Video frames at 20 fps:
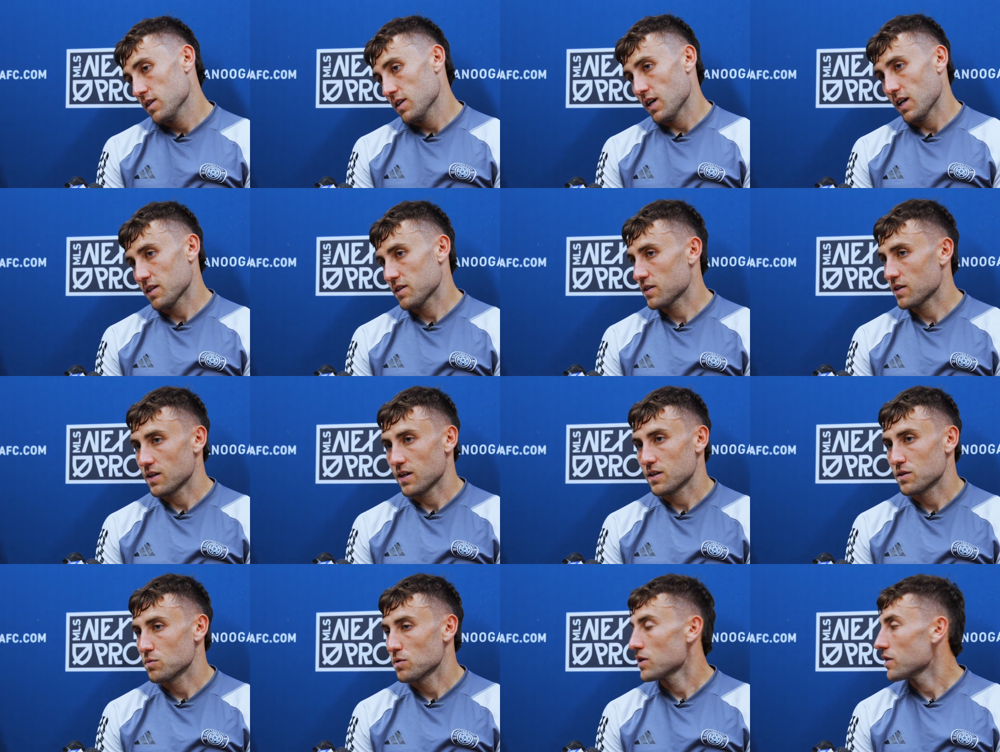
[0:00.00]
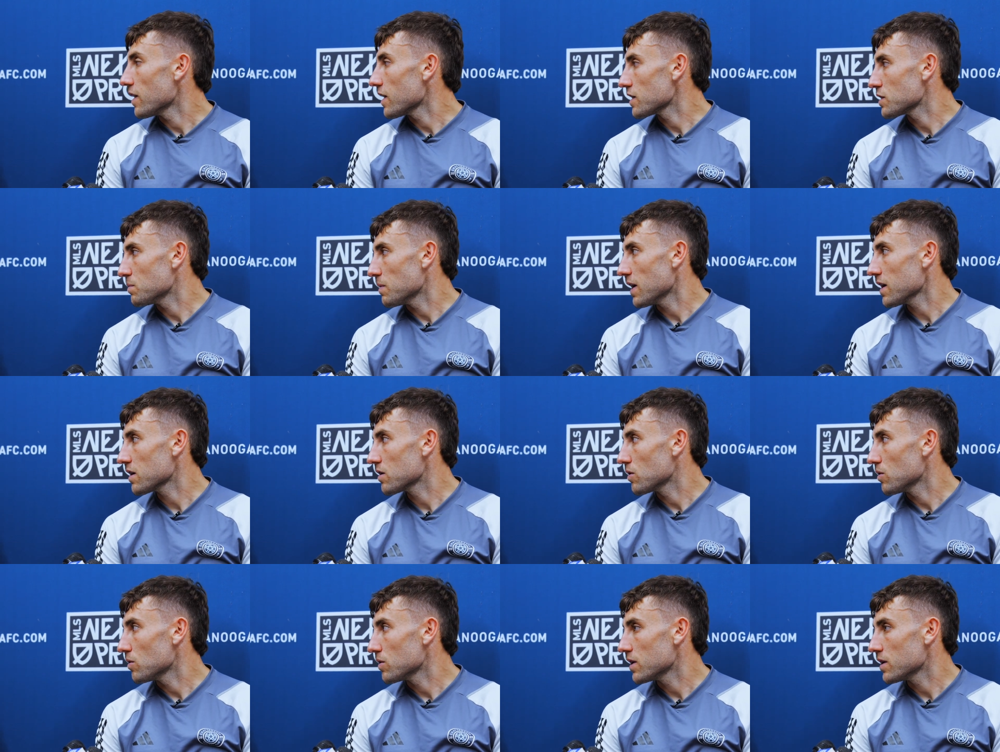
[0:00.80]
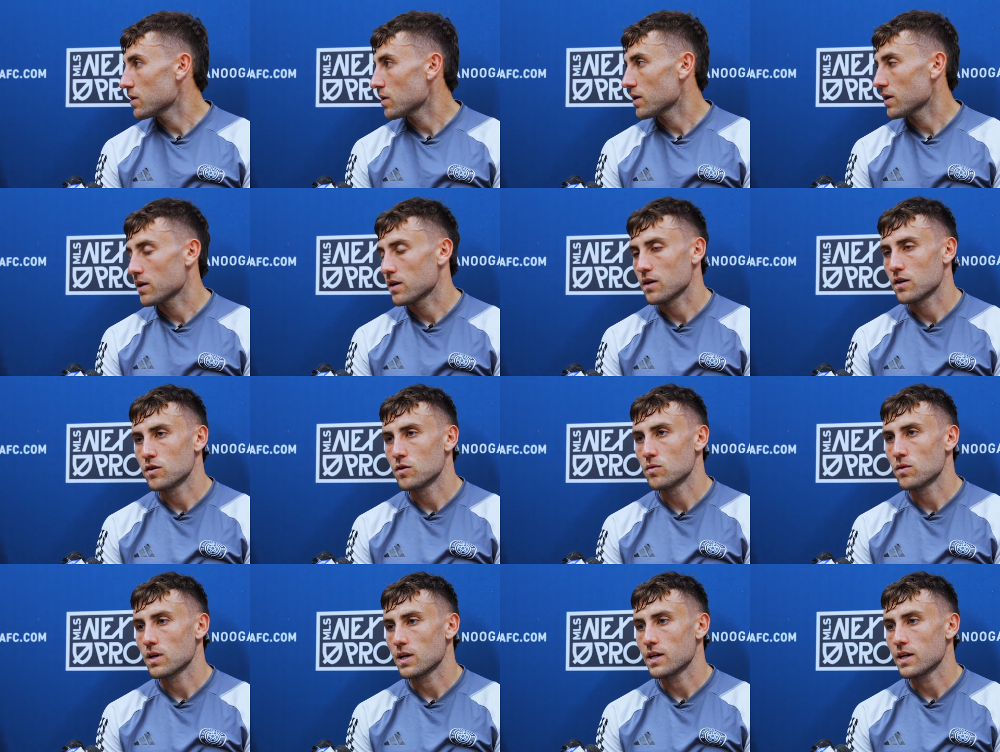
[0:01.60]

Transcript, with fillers: that's that's what you expect going into a new